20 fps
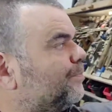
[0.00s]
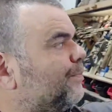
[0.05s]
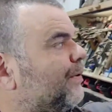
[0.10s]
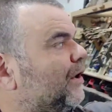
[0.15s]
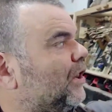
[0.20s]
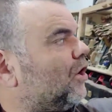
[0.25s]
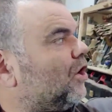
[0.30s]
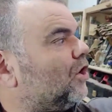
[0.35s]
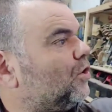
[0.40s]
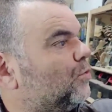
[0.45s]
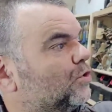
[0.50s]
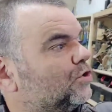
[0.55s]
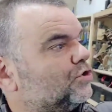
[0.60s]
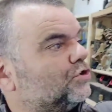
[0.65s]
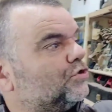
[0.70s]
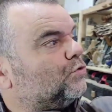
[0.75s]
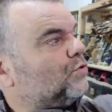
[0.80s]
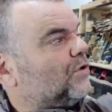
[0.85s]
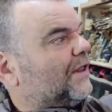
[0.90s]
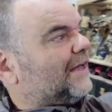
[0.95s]
plywood and
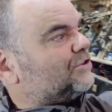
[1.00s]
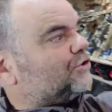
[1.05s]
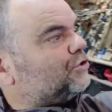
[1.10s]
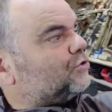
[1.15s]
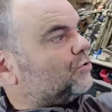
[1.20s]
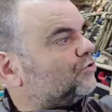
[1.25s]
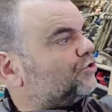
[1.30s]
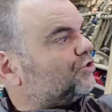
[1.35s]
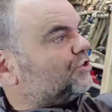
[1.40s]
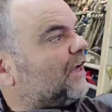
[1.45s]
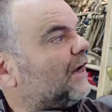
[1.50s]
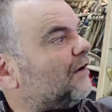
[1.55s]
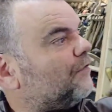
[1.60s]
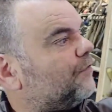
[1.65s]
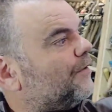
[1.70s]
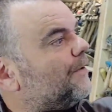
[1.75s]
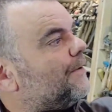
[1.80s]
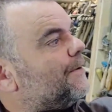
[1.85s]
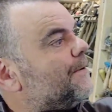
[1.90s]
all that sort of stuff.